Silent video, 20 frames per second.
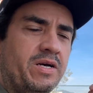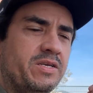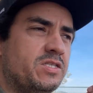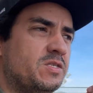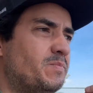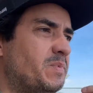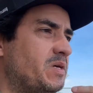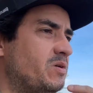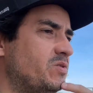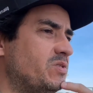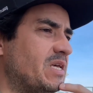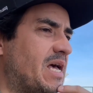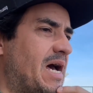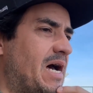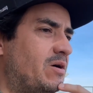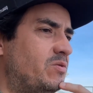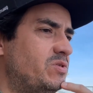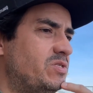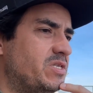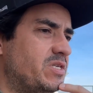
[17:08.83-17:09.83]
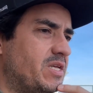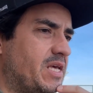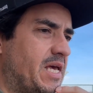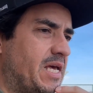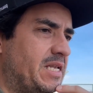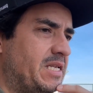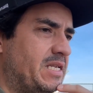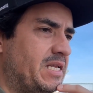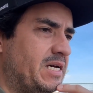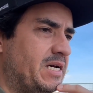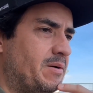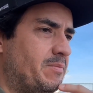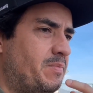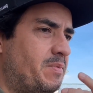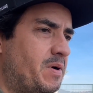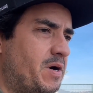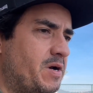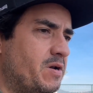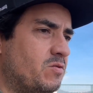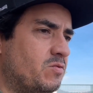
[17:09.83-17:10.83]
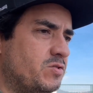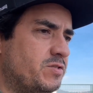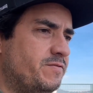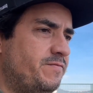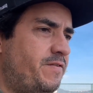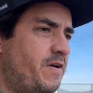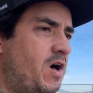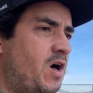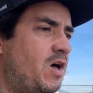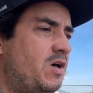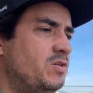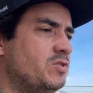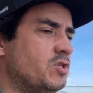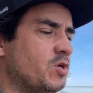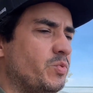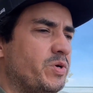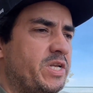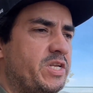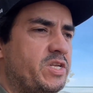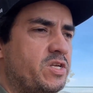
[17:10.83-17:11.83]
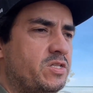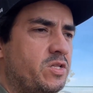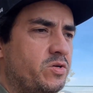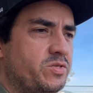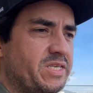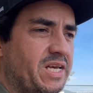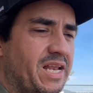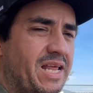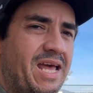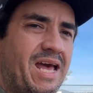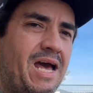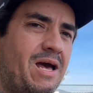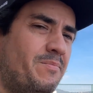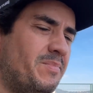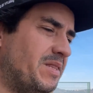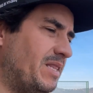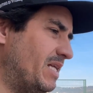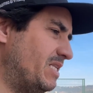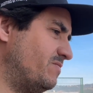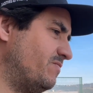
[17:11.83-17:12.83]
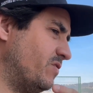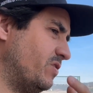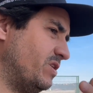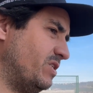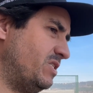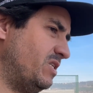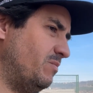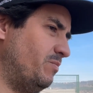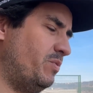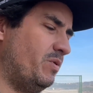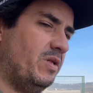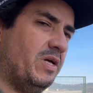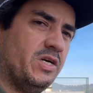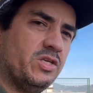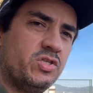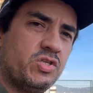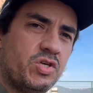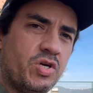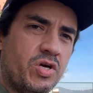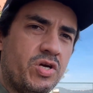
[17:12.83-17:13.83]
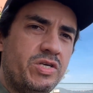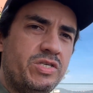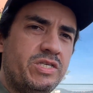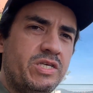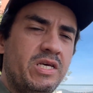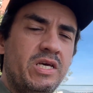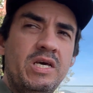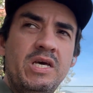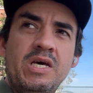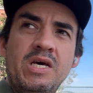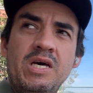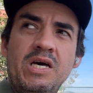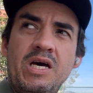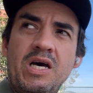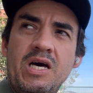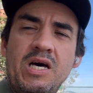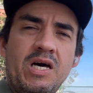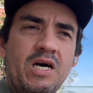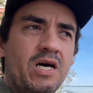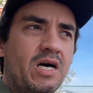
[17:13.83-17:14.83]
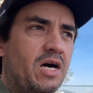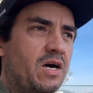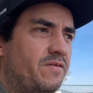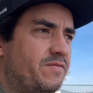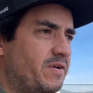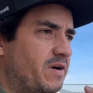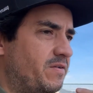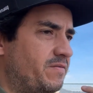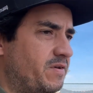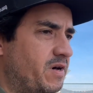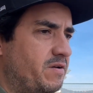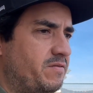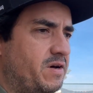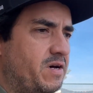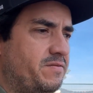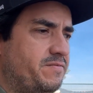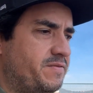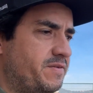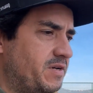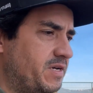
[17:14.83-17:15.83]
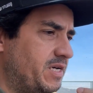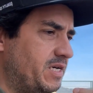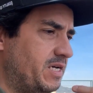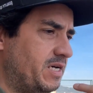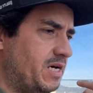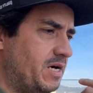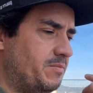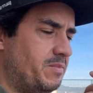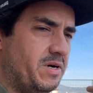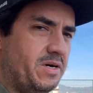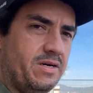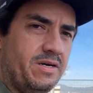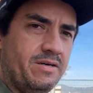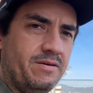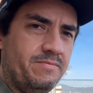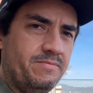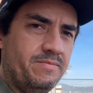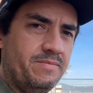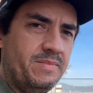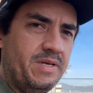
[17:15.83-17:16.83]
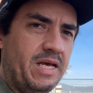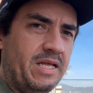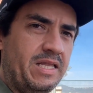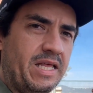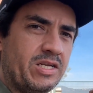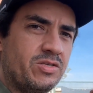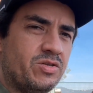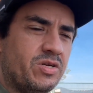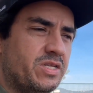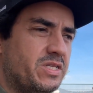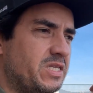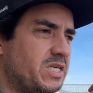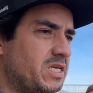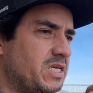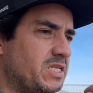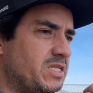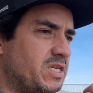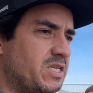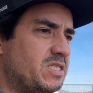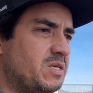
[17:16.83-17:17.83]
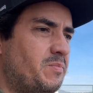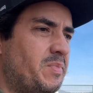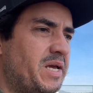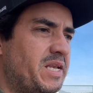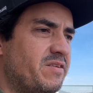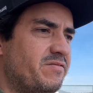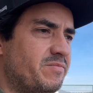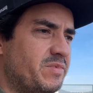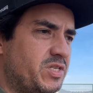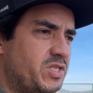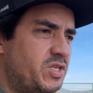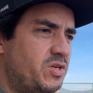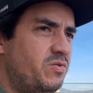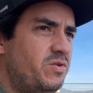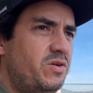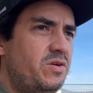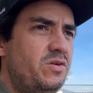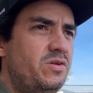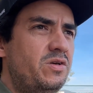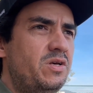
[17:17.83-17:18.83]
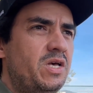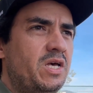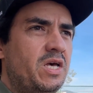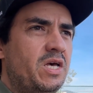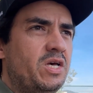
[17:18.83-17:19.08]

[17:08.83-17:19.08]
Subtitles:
spills out and particles fall. So we need to close that gap, and that's very simple. A skirt of electrically dissipative material,